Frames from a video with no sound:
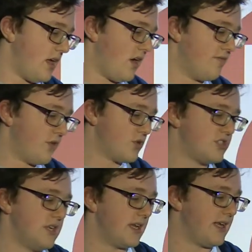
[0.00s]

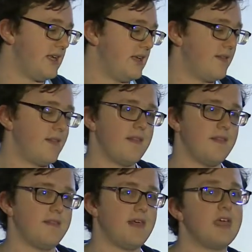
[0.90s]
Unfortunately,
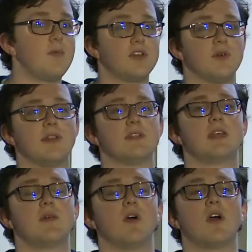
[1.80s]
they were doing the
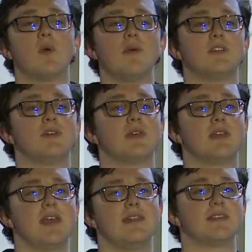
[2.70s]
same work we were doing
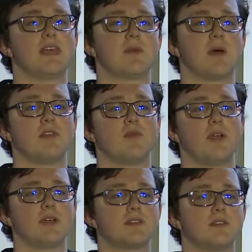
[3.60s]
in the same couple of
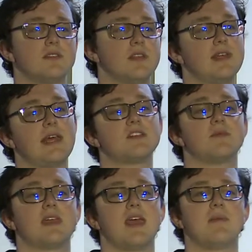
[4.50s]
weeks. So the
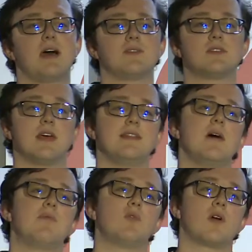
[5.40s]
announcement came out, and their
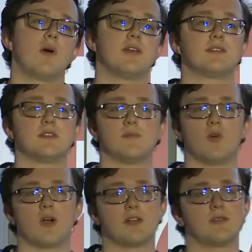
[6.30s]
pull request to
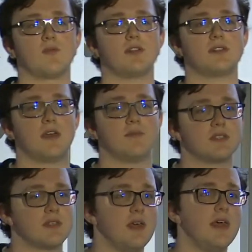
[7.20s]
support custom
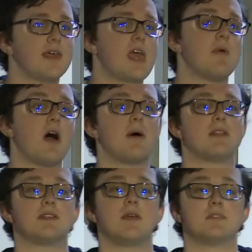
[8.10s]
runtimes came out about
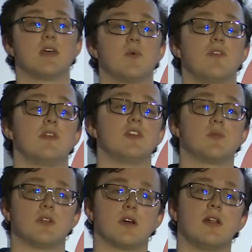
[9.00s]
the same time we finished
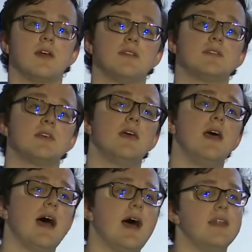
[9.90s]
with our clients,
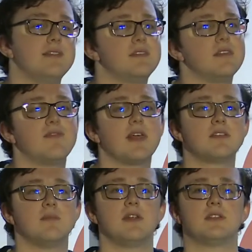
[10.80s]
and the
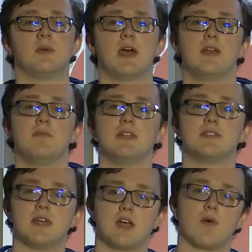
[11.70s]
flexibility we had in
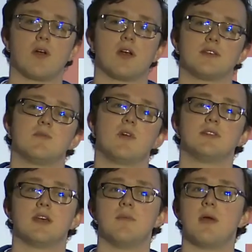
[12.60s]
maintaining our own custom
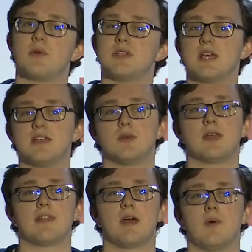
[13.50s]
runtime meant we stayed doing
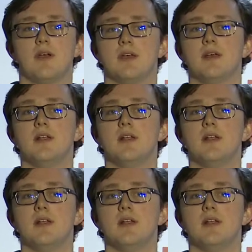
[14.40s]
it that way.